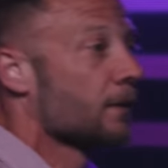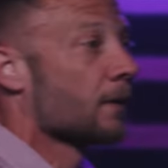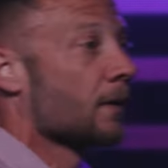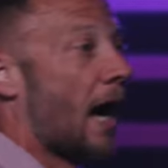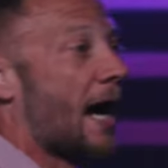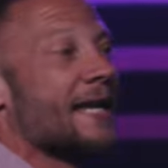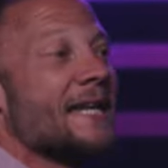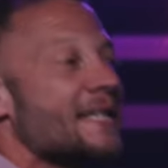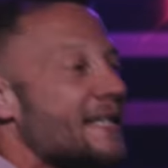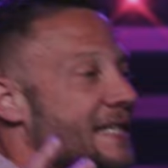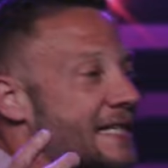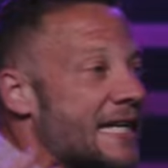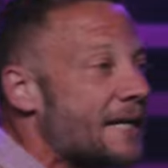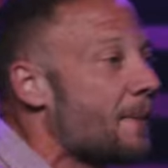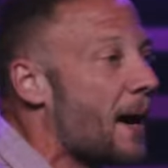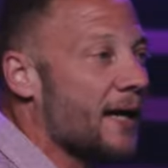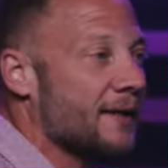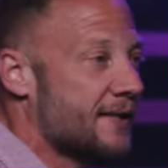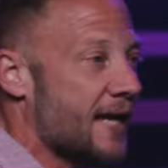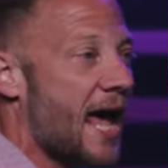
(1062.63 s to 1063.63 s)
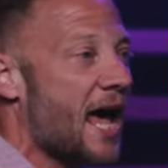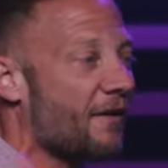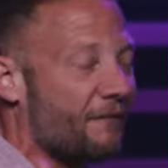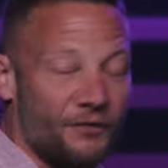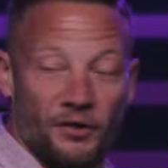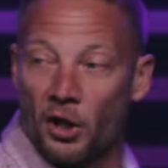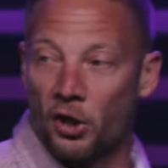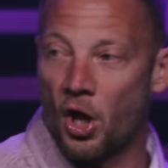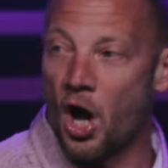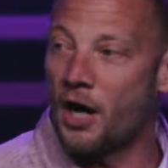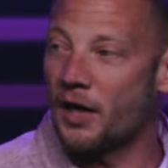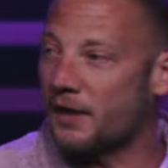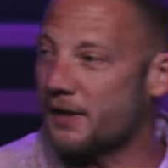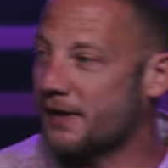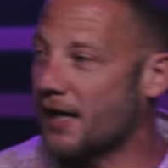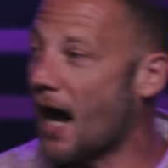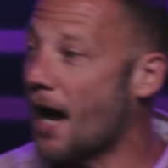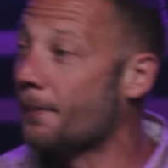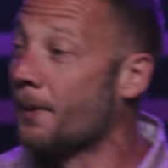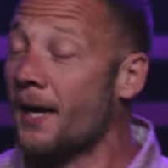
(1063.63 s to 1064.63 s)
I didn't see my dad for the longest
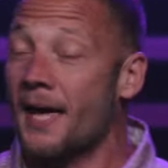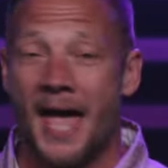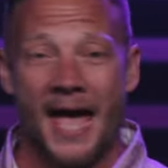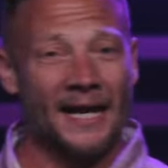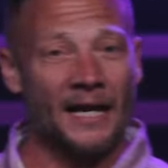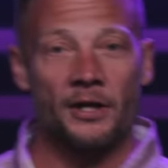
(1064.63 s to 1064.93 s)
time, and I